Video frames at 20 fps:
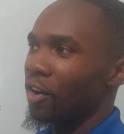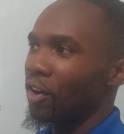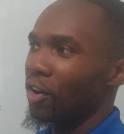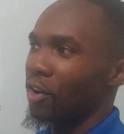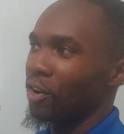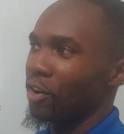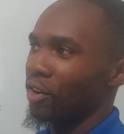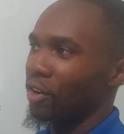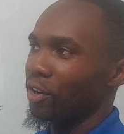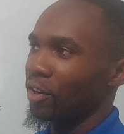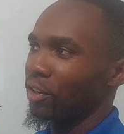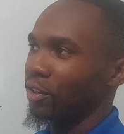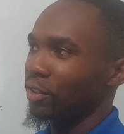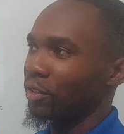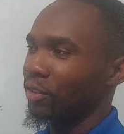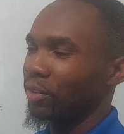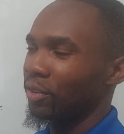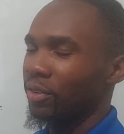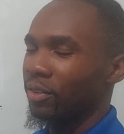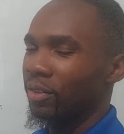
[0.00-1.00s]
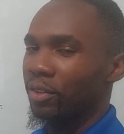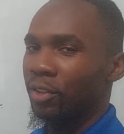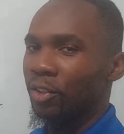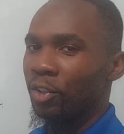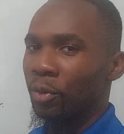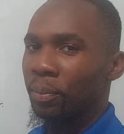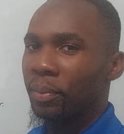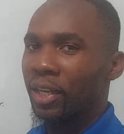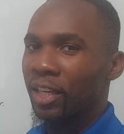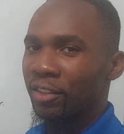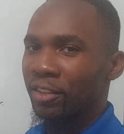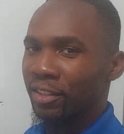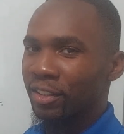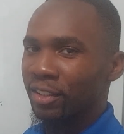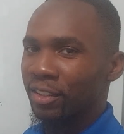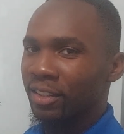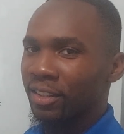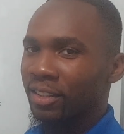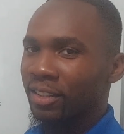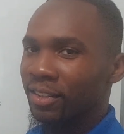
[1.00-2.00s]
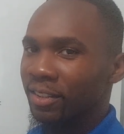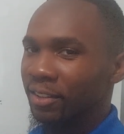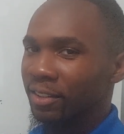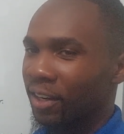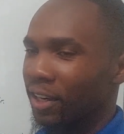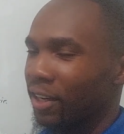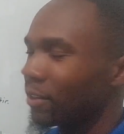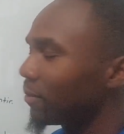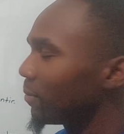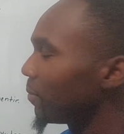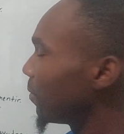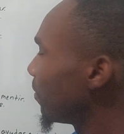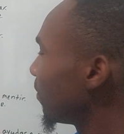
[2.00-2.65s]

or your parent, right?